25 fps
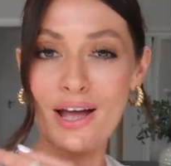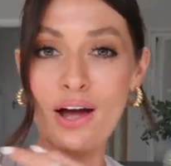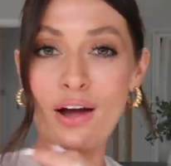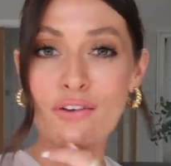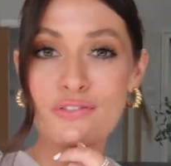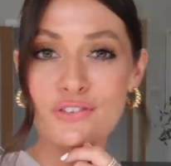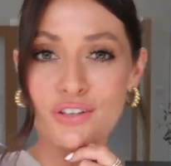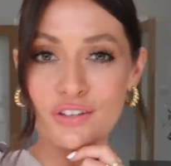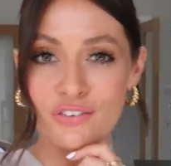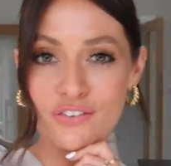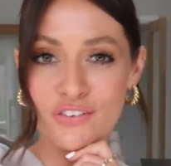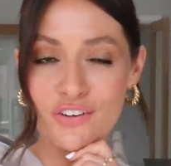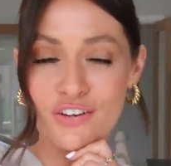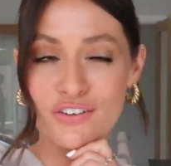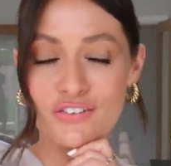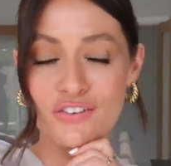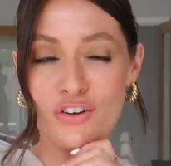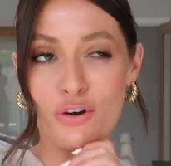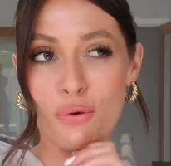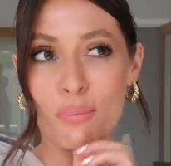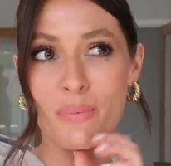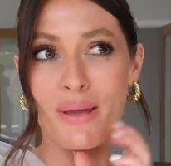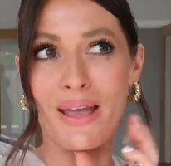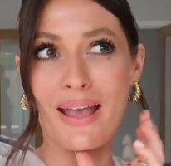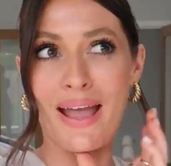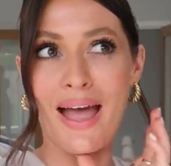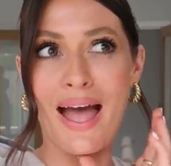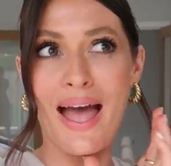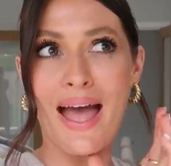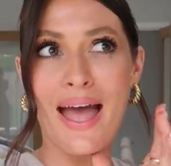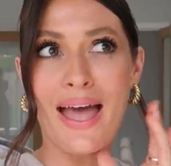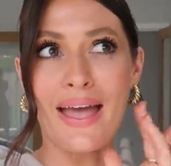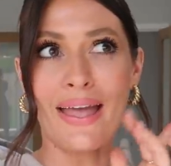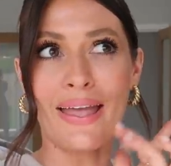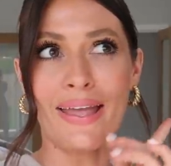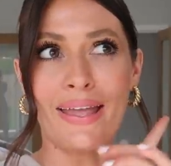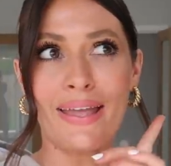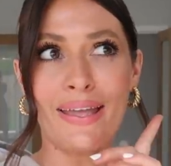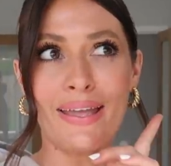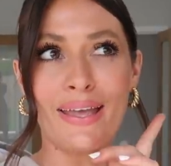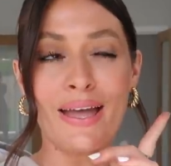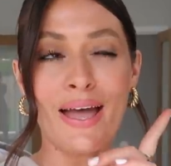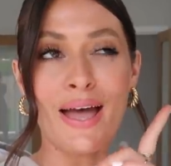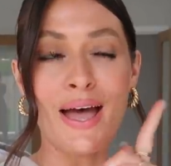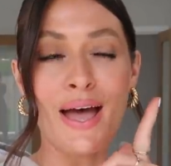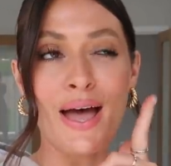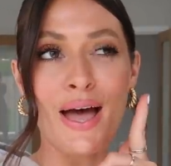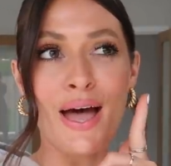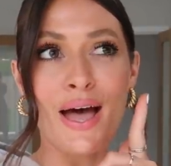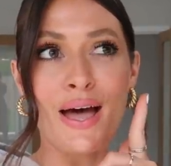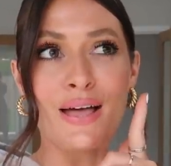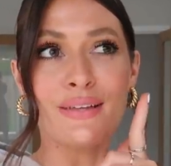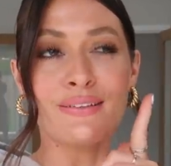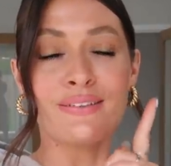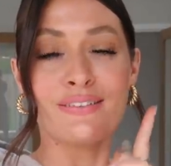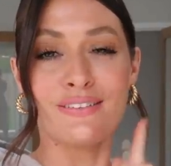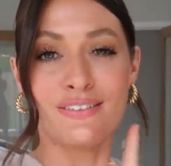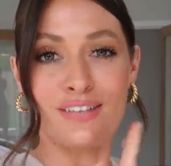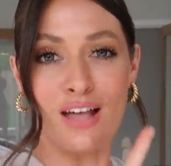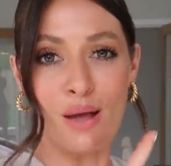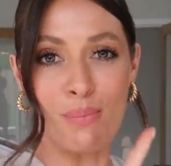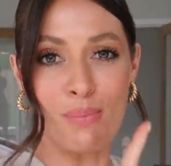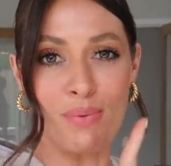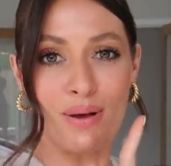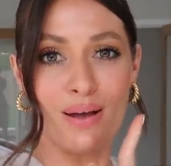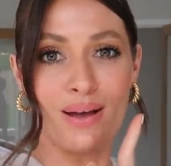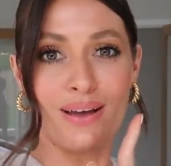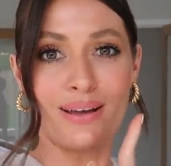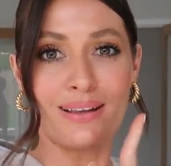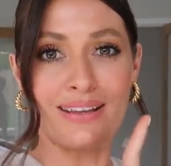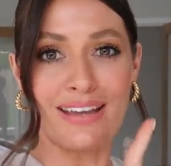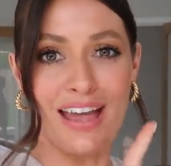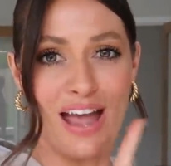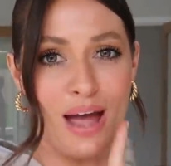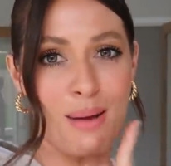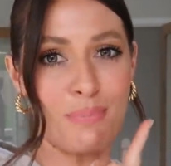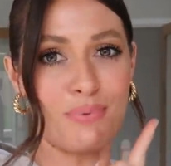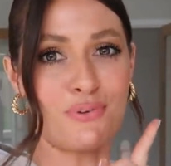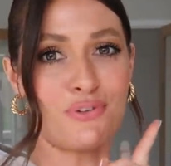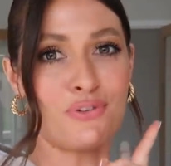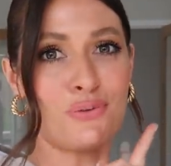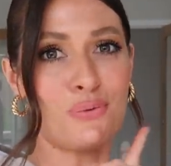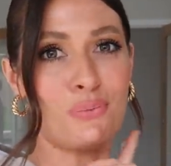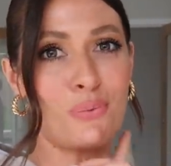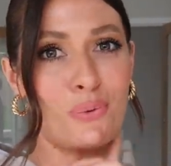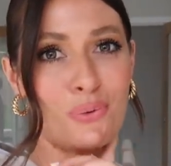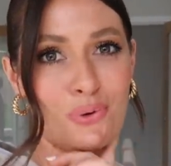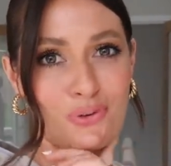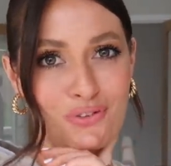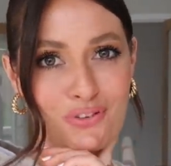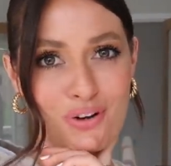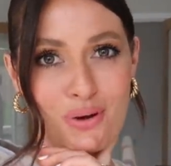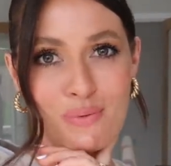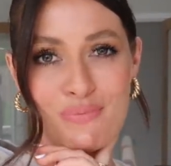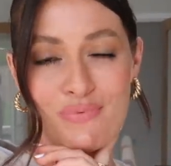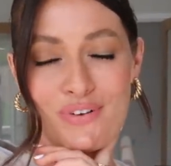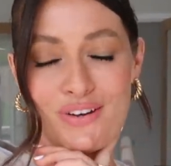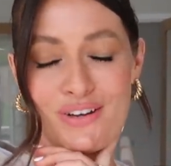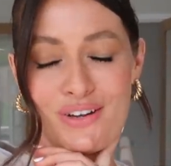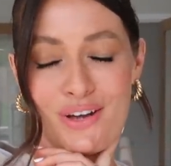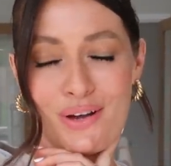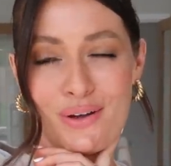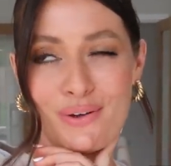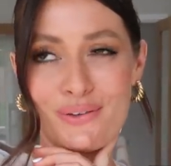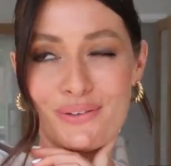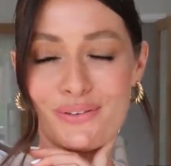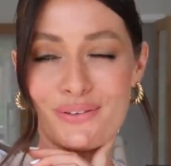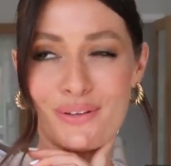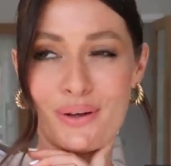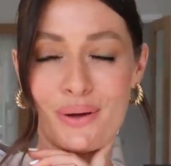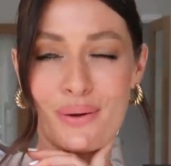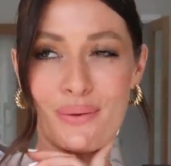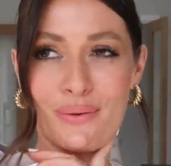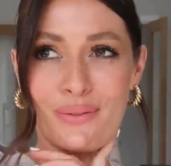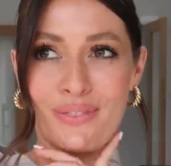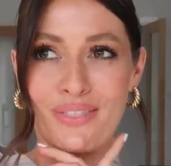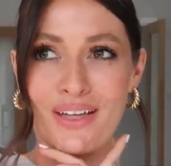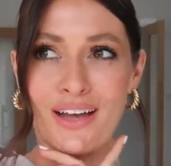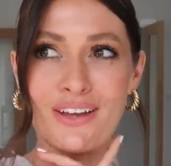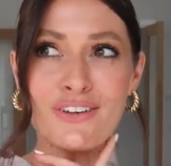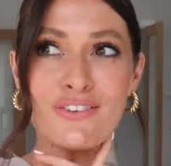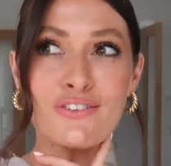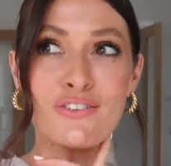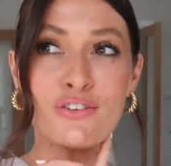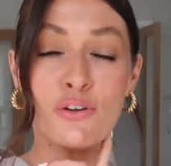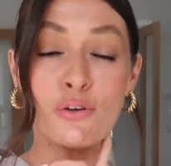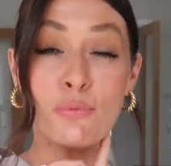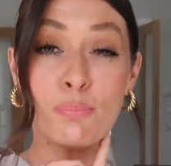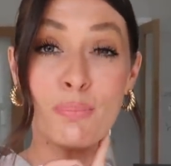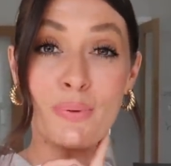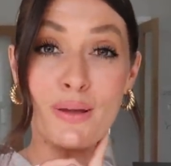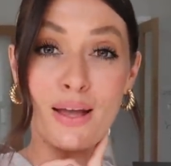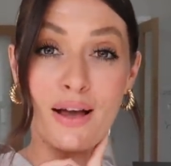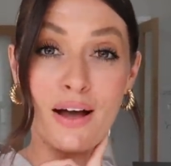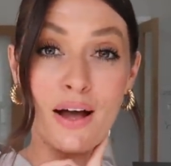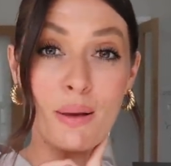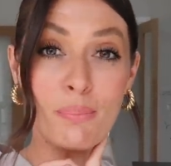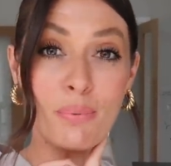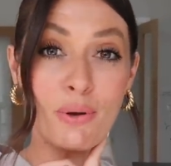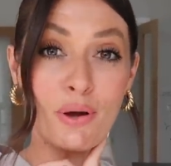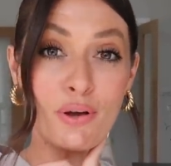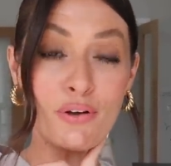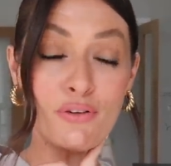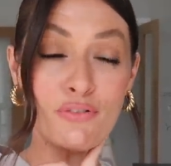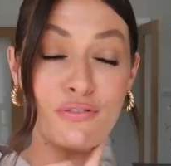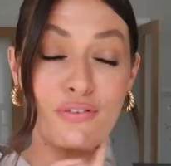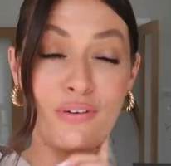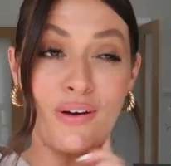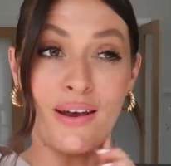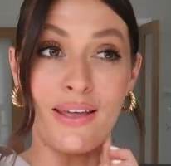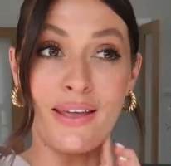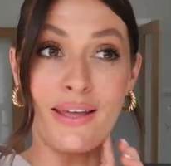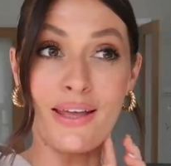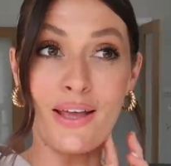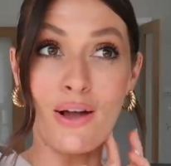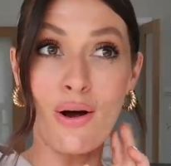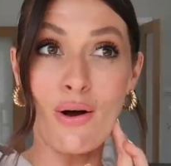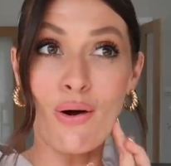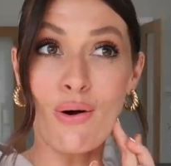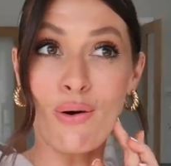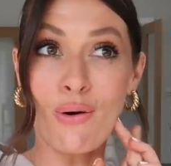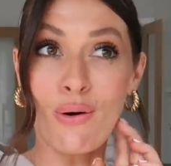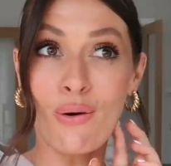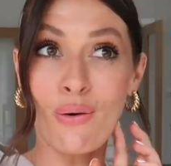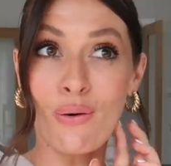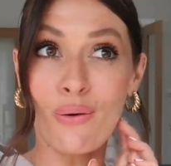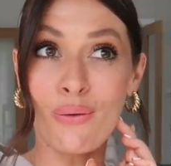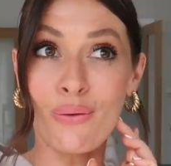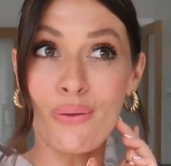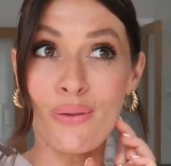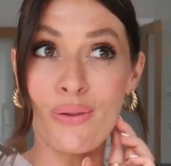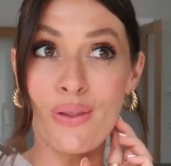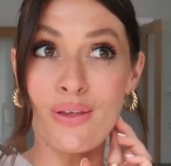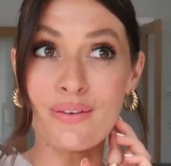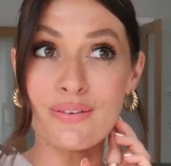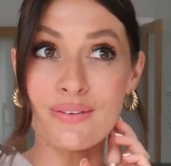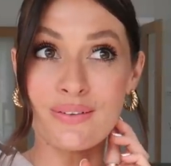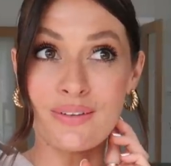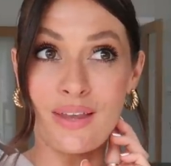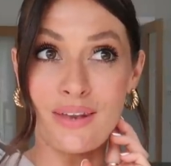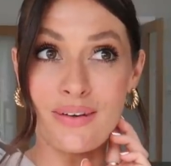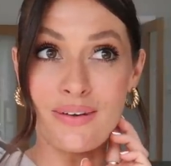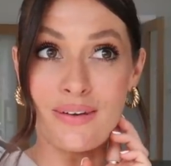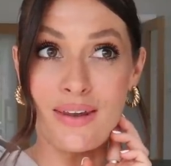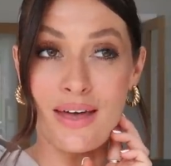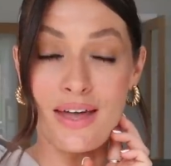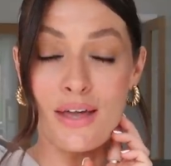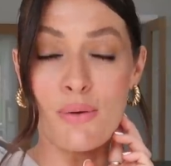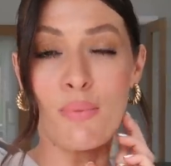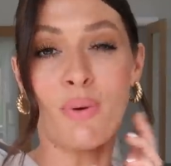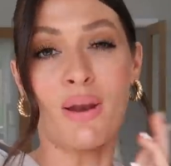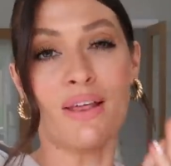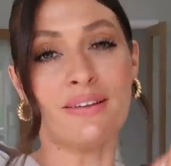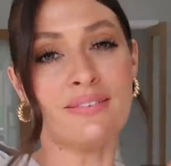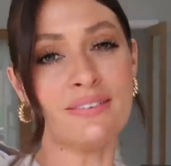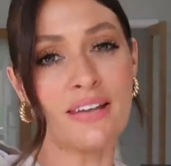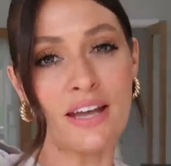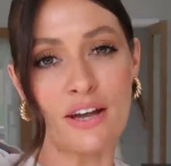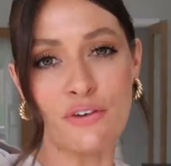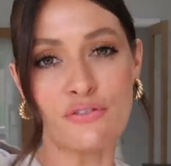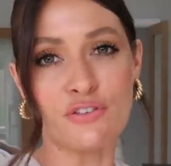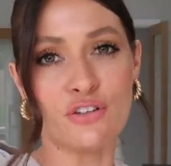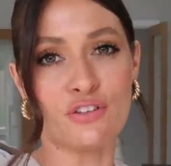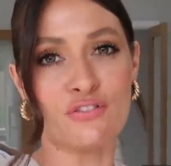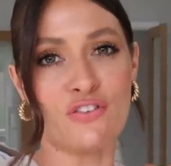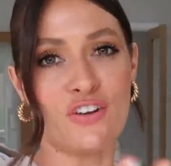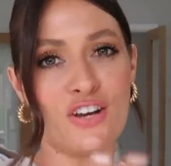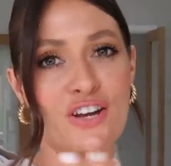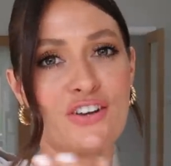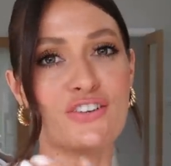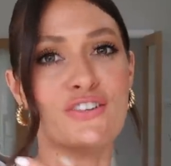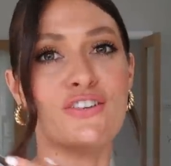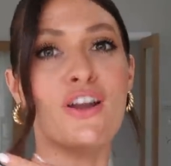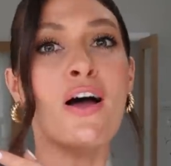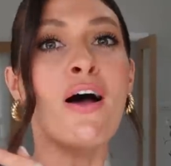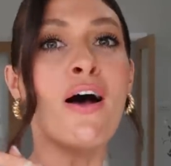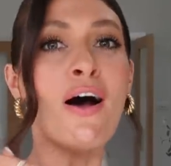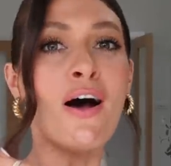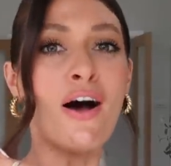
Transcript: I've just finished filming a summer capsule wardrobe video, so that should be up hopefully on Sunday. Well, I say I've just finished.